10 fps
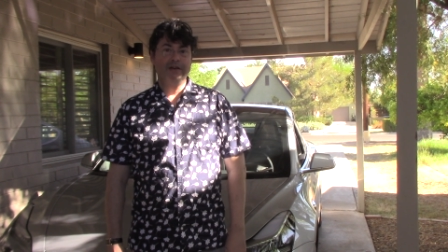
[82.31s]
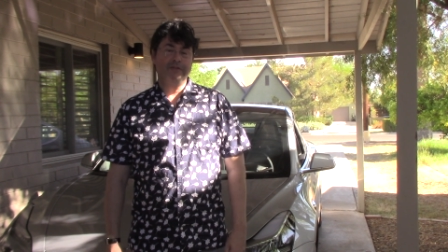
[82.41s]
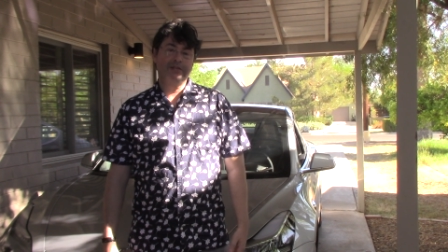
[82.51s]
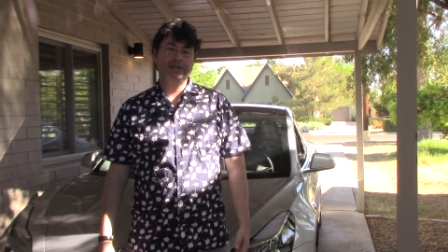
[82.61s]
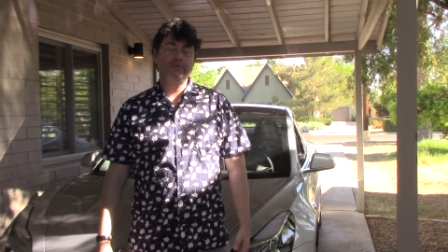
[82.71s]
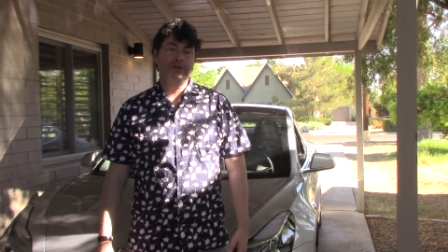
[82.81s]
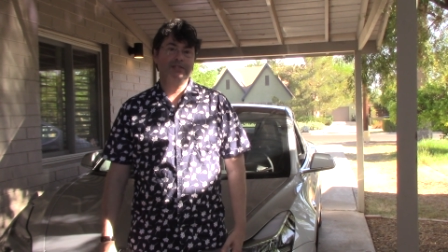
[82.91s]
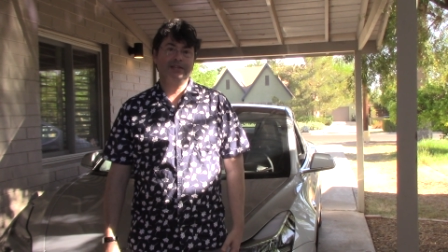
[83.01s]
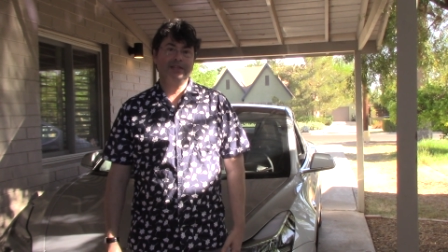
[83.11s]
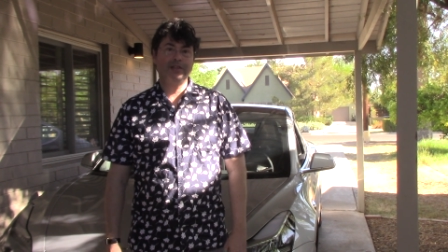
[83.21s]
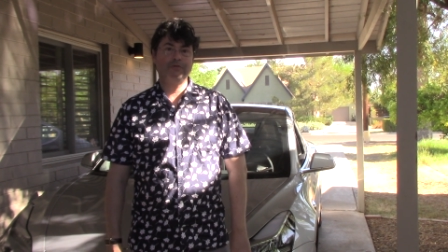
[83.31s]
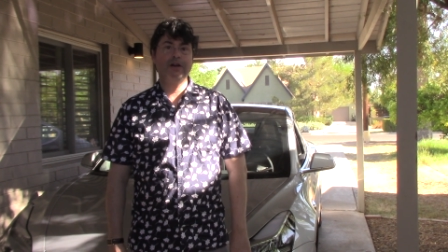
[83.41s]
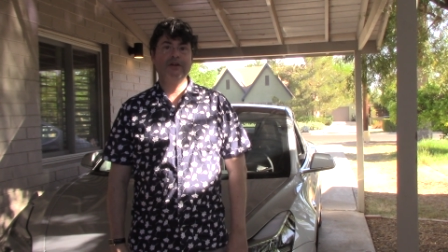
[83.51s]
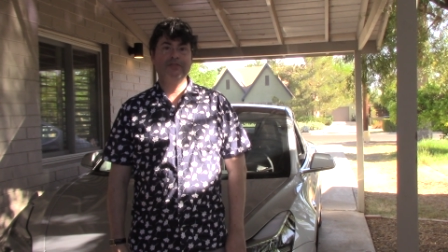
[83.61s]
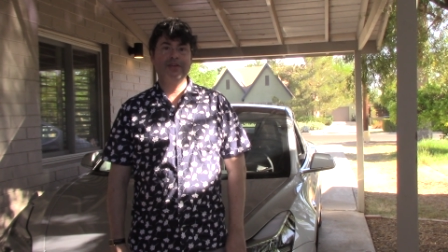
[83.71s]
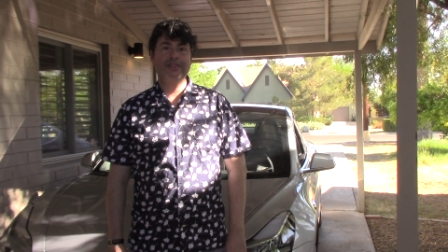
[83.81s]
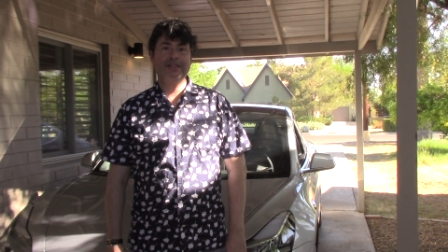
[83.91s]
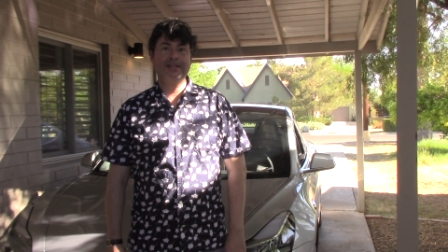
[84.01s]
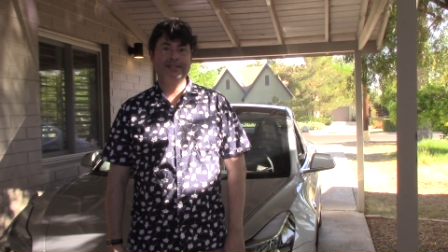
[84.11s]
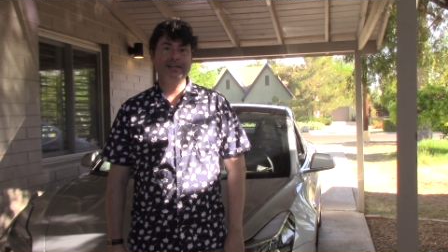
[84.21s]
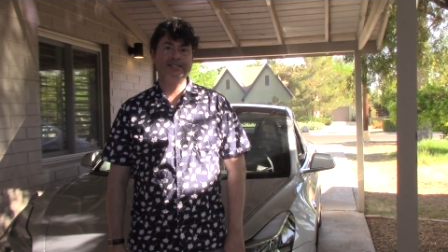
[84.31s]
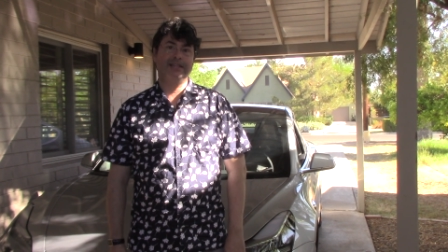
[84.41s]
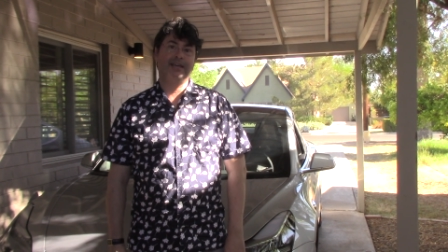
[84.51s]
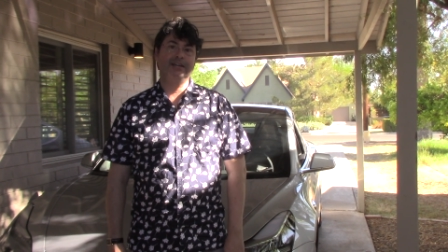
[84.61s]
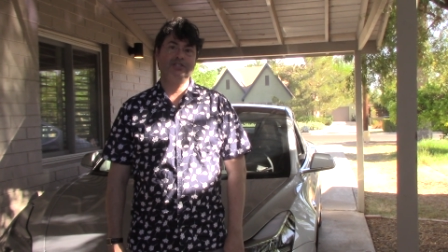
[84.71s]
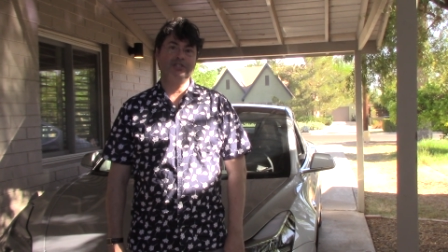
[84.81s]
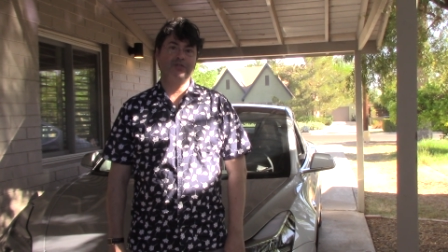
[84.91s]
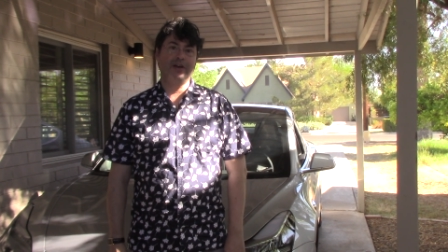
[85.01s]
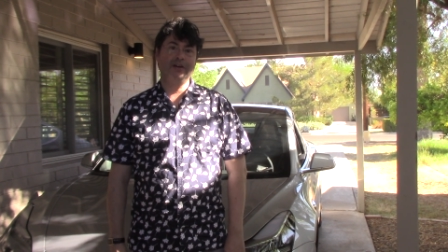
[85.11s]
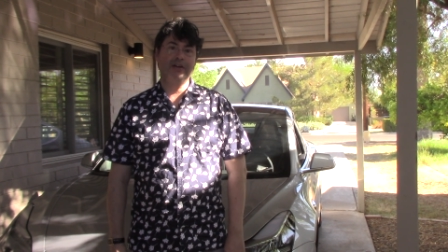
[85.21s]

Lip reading: For some reason, in the rare event that a Tesla catches fire,